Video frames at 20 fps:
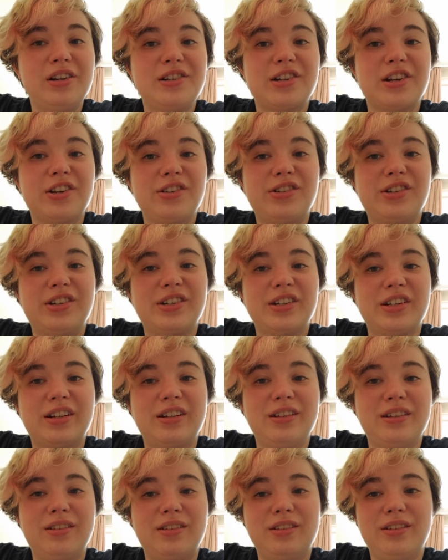church,
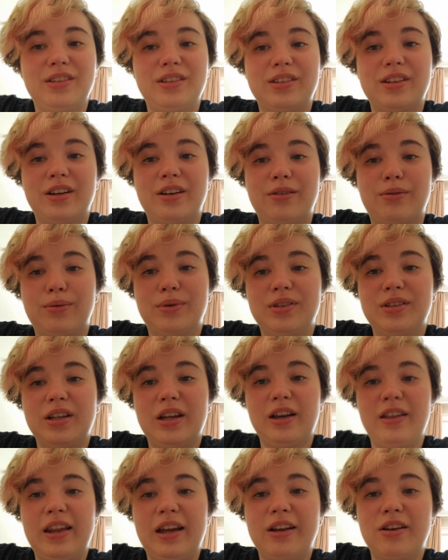so we'll see
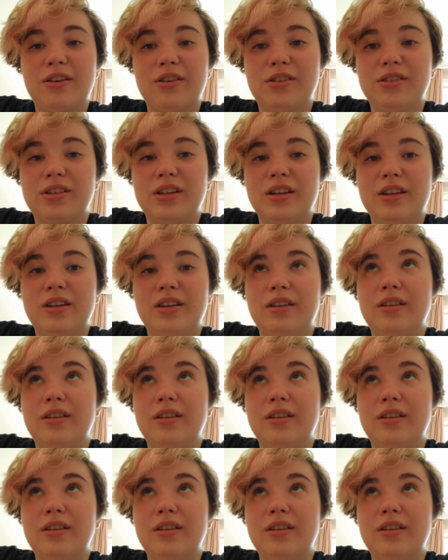how that goes.